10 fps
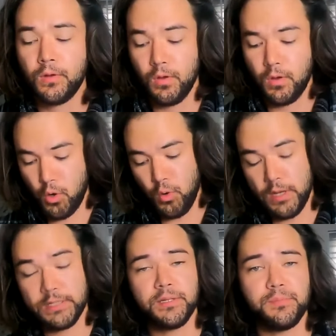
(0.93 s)
Oh, I
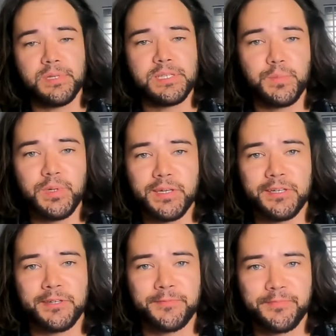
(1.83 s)
didn't
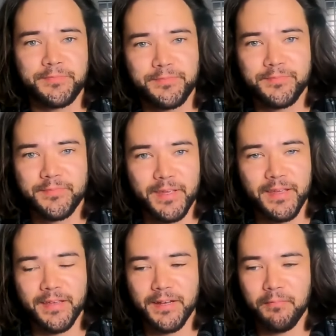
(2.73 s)
misspeak.
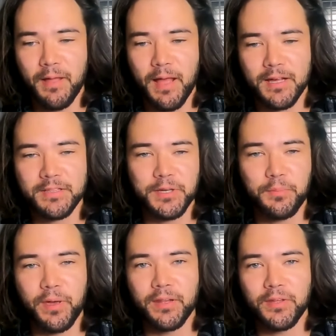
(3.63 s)
And I'm not
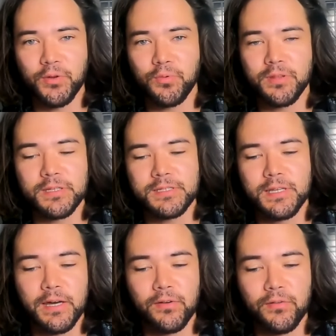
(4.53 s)
clickbaiting you with this
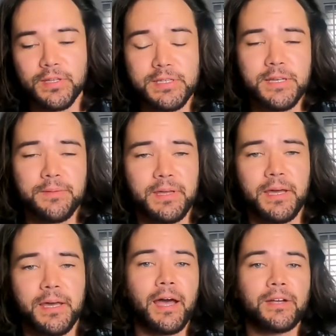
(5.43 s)
title. This is something I
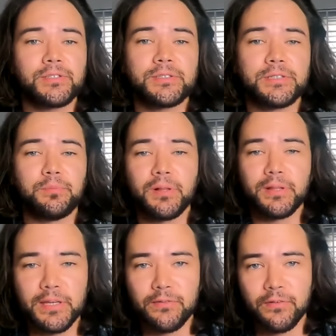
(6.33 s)
actually
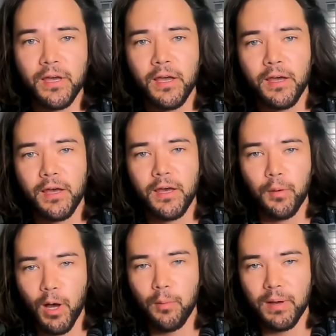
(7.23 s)
believe
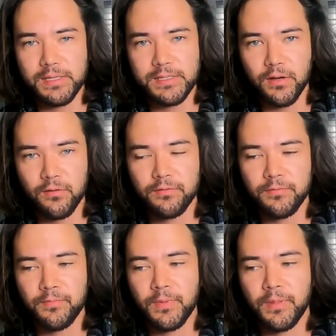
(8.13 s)
about myself.
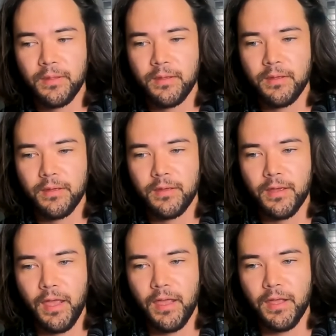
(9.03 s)

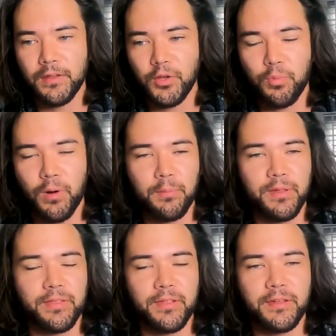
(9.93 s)
And you're probably
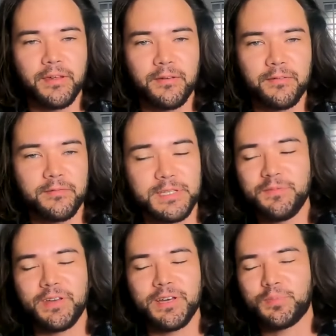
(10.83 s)
thinking, some of
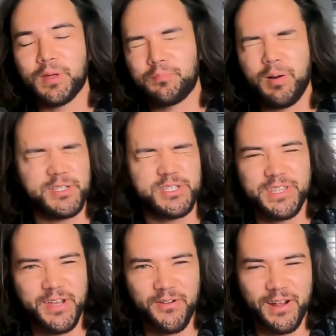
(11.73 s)
you guys are probably punching the
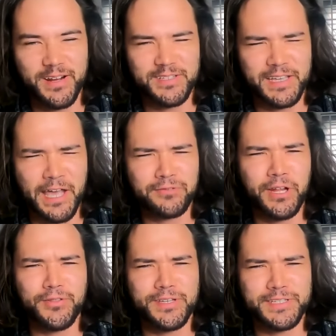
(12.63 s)
air right now. It's like, how
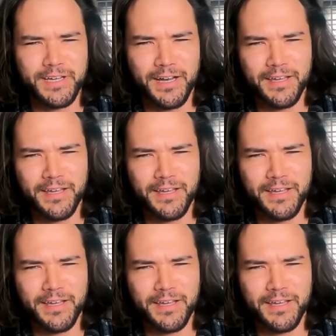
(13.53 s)
dare this guy?